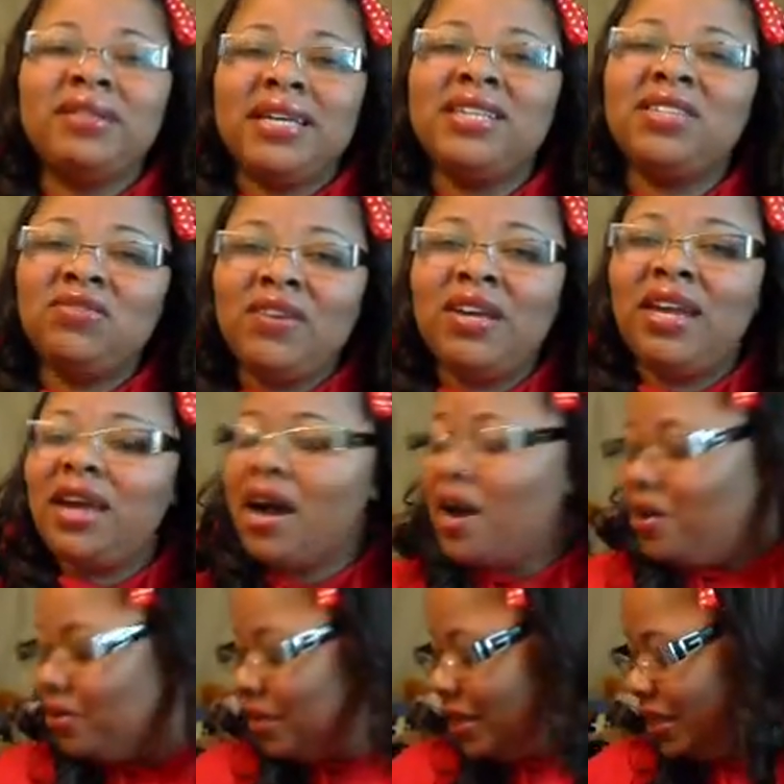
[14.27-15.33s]
but this
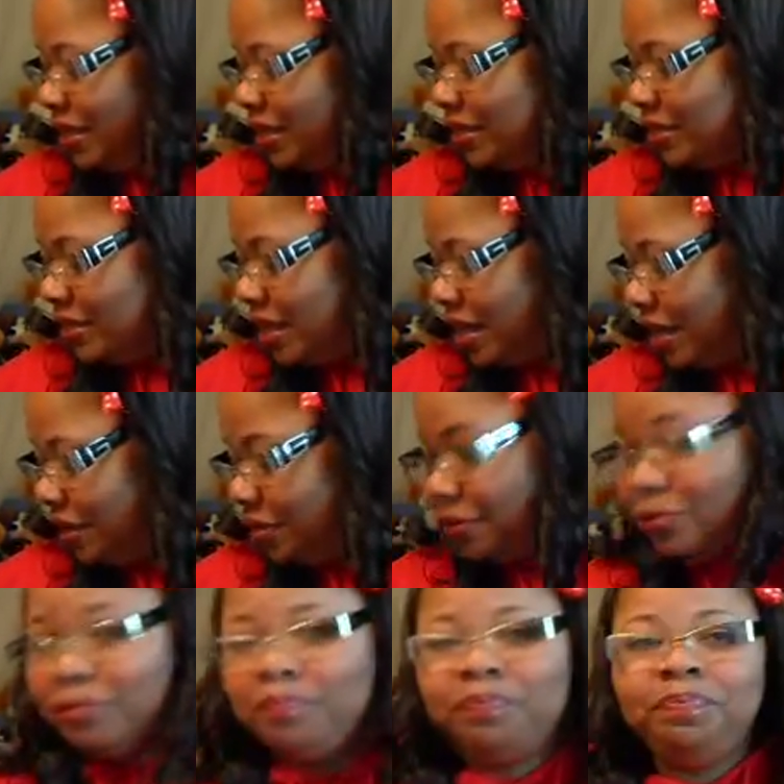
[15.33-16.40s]
video is
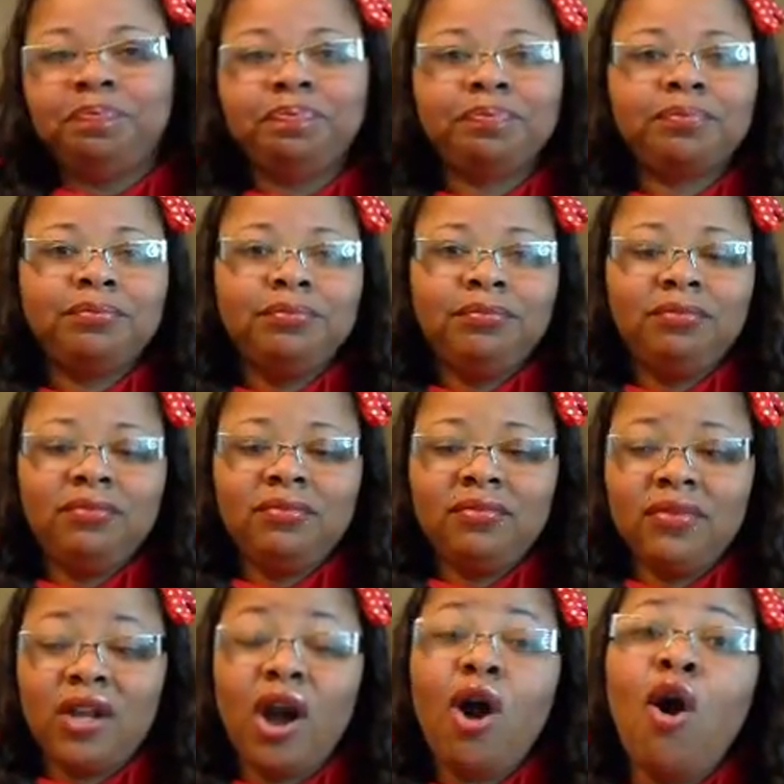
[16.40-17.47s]
um,
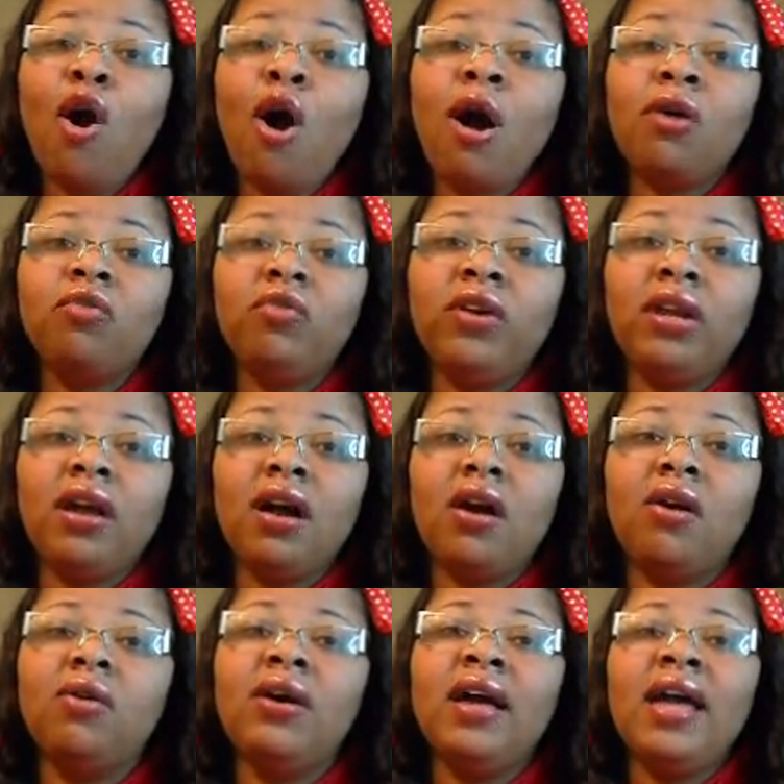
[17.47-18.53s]
a haul
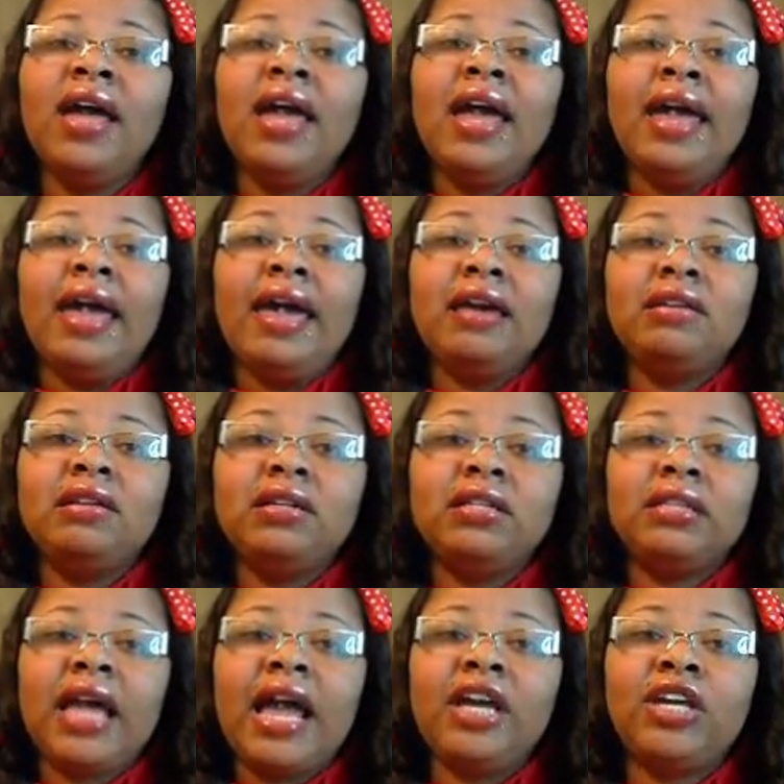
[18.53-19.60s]
video and a
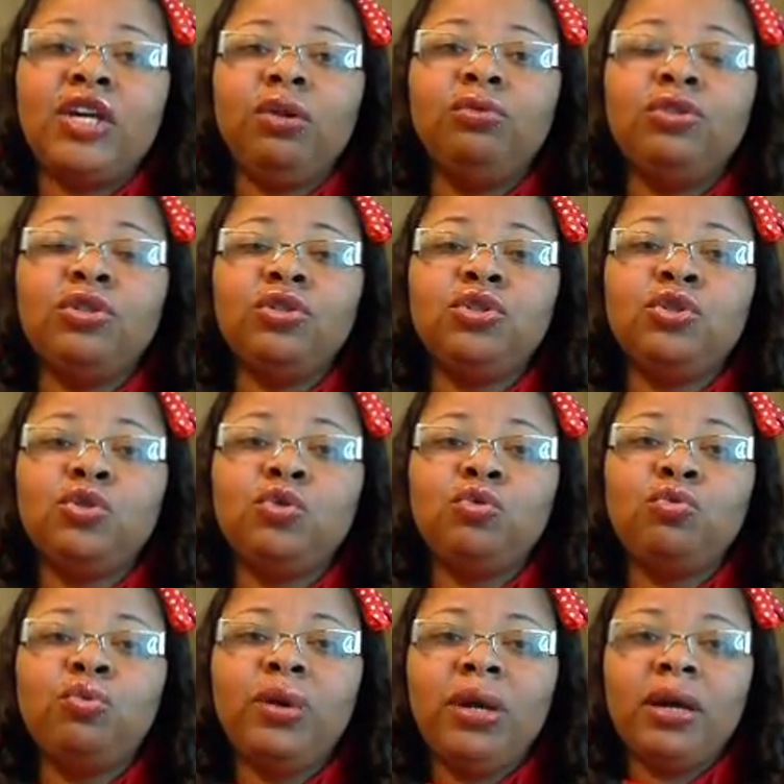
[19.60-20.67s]
thank you to
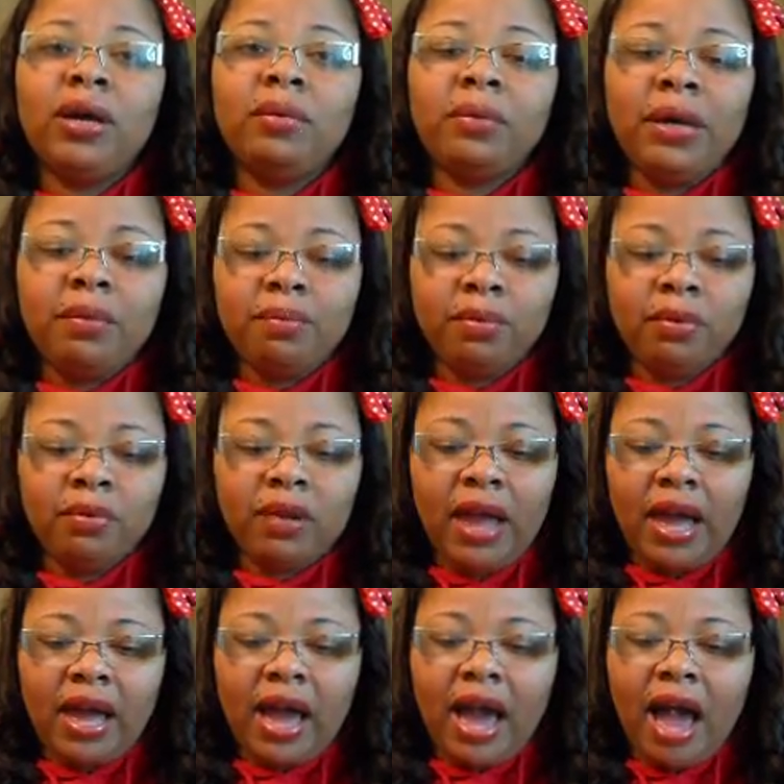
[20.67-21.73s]
two people.
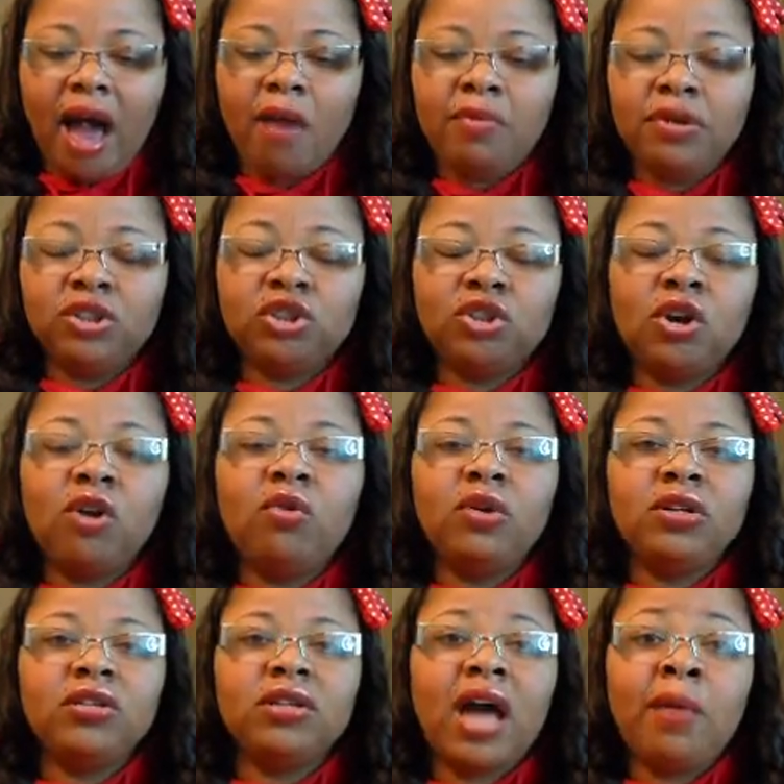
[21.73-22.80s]
Like, I've been
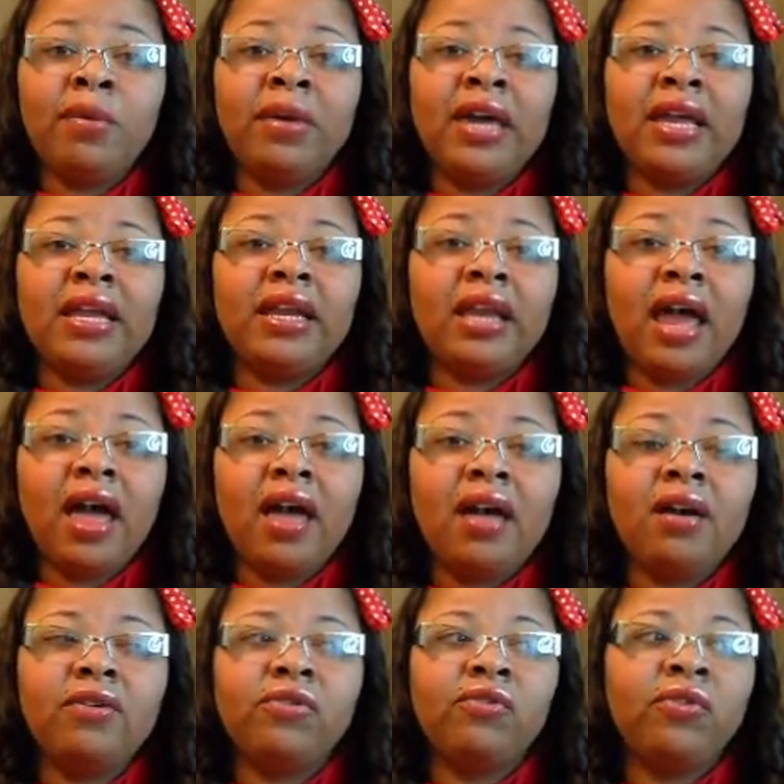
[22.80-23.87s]
showing, I've been getting
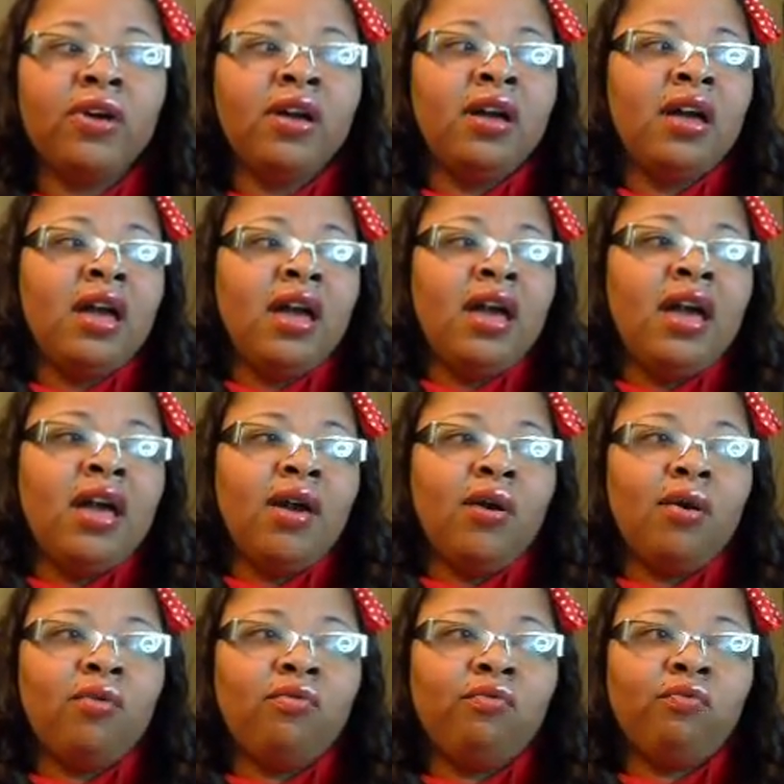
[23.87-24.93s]
love
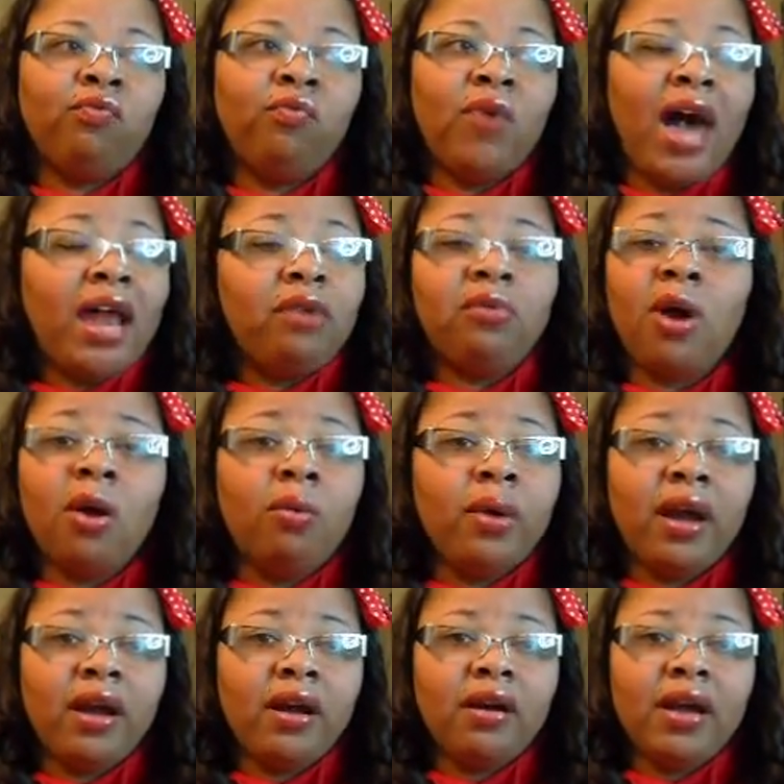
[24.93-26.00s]
out of
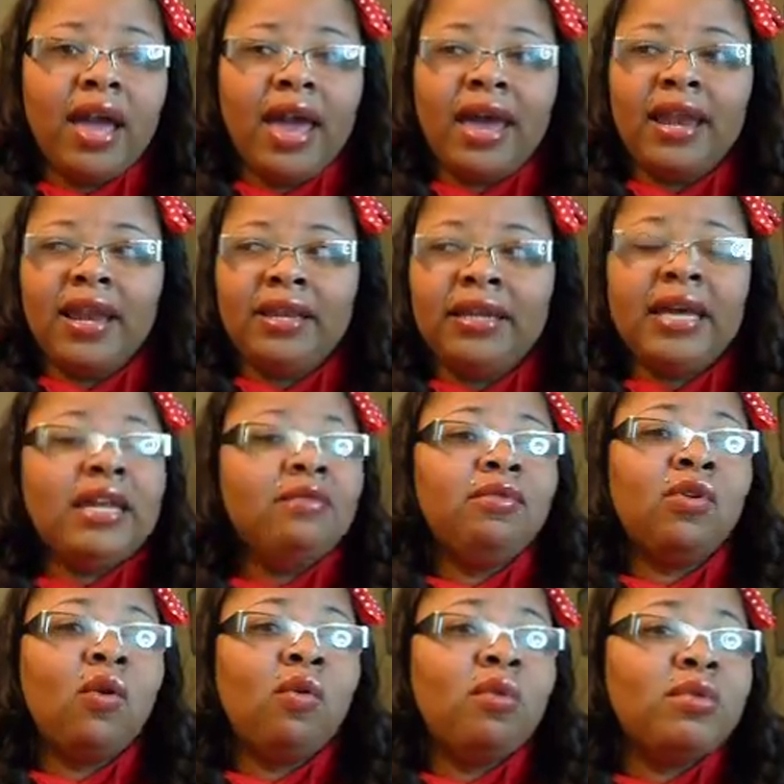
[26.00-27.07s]
nowhere and didn't
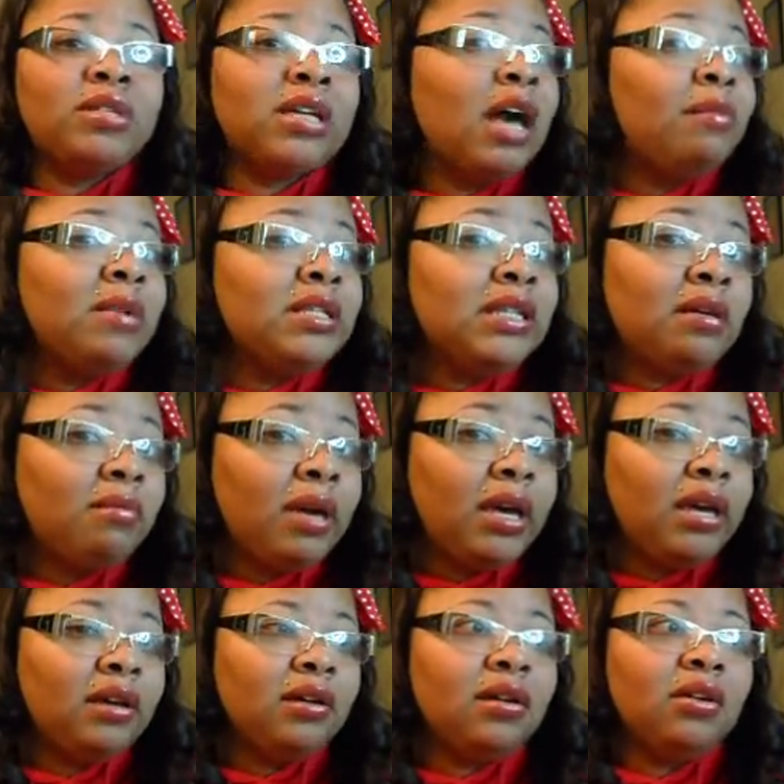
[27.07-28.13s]
even know it was coming to me,
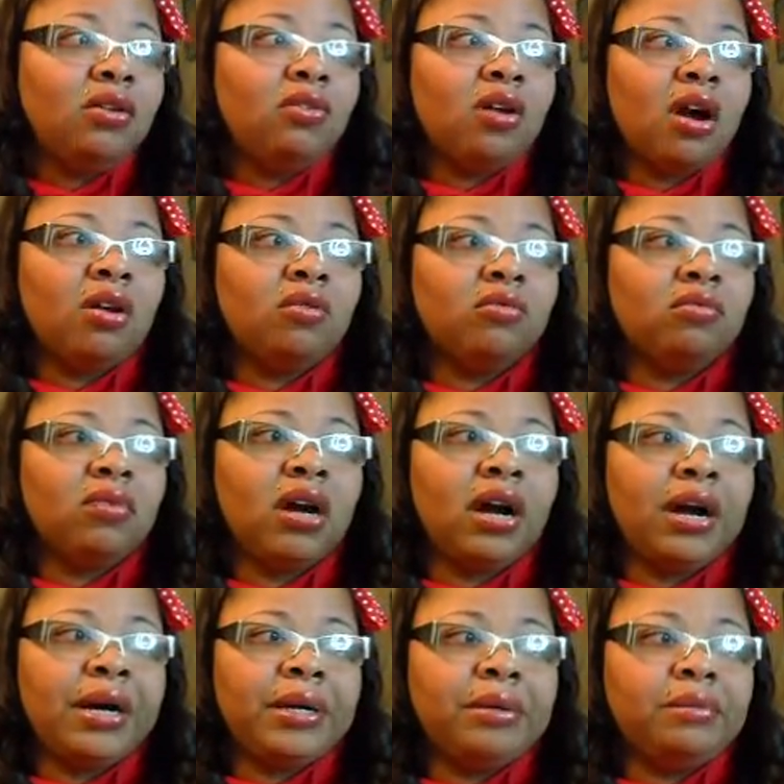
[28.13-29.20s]
you know.
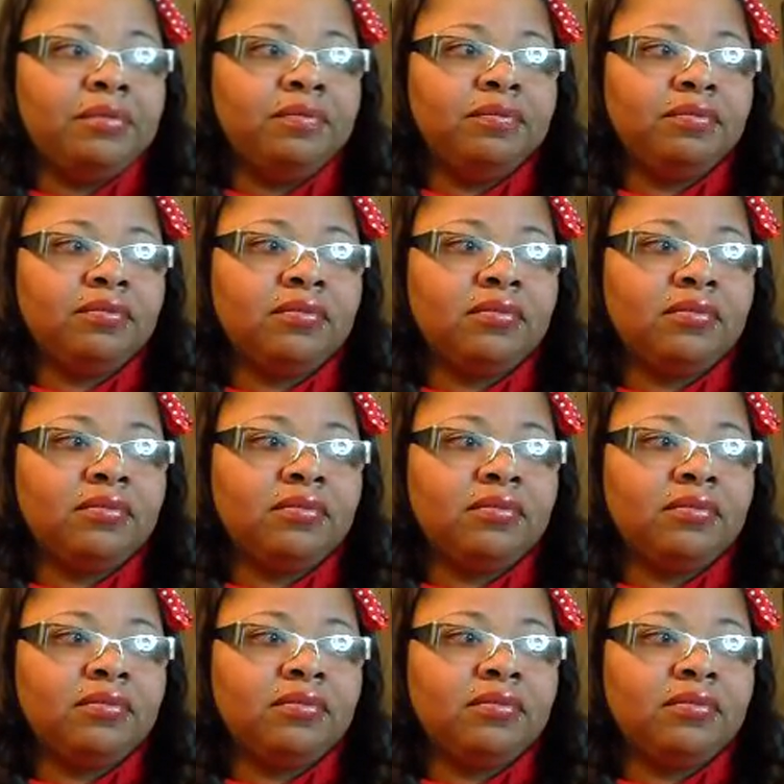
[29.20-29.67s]
Um,